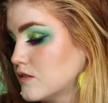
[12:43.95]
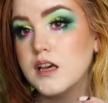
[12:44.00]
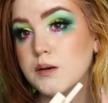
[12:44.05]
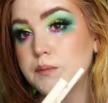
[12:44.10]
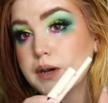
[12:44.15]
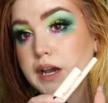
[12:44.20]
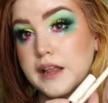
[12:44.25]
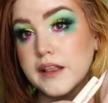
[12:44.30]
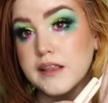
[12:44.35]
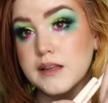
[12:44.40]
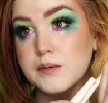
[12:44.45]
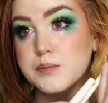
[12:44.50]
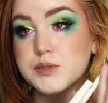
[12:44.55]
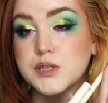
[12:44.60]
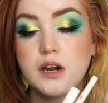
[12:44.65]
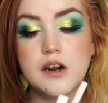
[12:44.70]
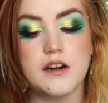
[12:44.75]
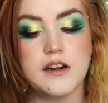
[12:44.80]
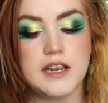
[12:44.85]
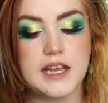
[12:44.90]
And my lips
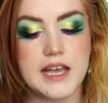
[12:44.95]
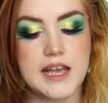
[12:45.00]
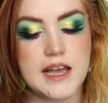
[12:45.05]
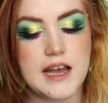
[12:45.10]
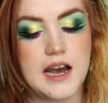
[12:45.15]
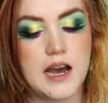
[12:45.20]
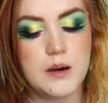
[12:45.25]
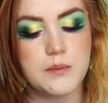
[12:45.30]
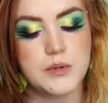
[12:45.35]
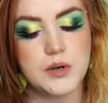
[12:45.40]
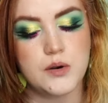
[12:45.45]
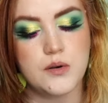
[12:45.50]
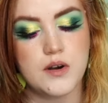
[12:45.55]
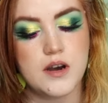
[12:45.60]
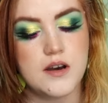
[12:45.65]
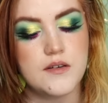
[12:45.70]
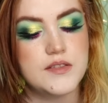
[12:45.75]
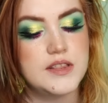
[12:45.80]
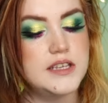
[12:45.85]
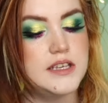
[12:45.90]
are a combo
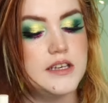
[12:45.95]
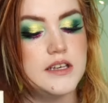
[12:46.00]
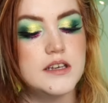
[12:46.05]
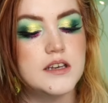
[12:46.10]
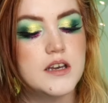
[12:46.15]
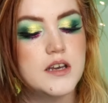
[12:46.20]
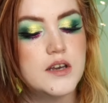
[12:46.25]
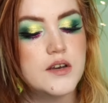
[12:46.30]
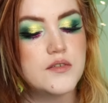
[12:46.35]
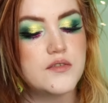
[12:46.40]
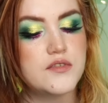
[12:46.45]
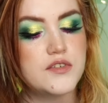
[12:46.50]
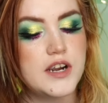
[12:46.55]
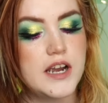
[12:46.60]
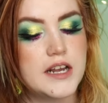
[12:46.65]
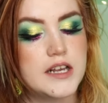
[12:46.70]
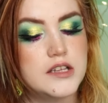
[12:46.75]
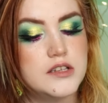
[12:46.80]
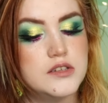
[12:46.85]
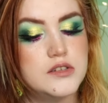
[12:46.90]
of the
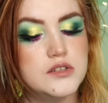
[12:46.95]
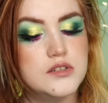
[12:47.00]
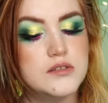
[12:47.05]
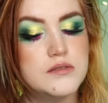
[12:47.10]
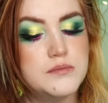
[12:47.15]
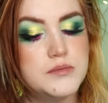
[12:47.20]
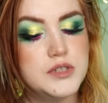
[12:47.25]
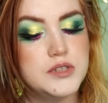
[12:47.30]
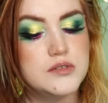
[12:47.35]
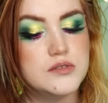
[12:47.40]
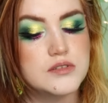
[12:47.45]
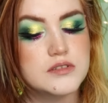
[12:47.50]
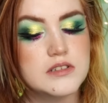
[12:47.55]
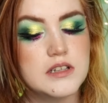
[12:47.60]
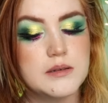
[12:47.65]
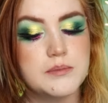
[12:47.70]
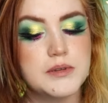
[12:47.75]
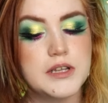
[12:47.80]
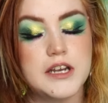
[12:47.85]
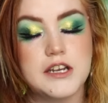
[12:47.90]
Freck Nude Muse
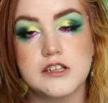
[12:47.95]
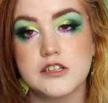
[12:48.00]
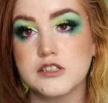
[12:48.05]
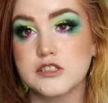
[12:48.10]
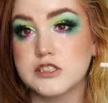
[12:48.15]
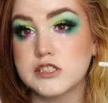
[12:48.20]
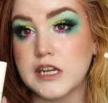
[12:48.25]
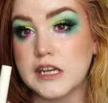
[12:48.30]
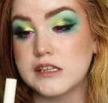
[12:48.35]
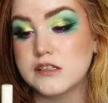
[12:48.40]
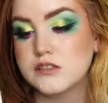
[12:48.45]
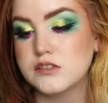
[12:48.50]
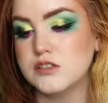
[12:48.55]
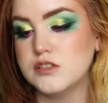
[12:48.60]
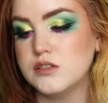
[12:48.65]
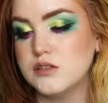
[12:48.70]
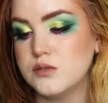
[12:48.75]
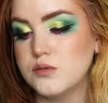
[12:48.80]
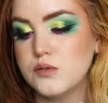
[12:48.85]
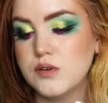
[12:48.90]
Lip Liner shade
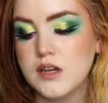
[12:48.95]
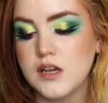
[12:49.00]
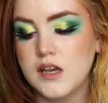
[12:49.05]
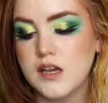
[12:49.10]
2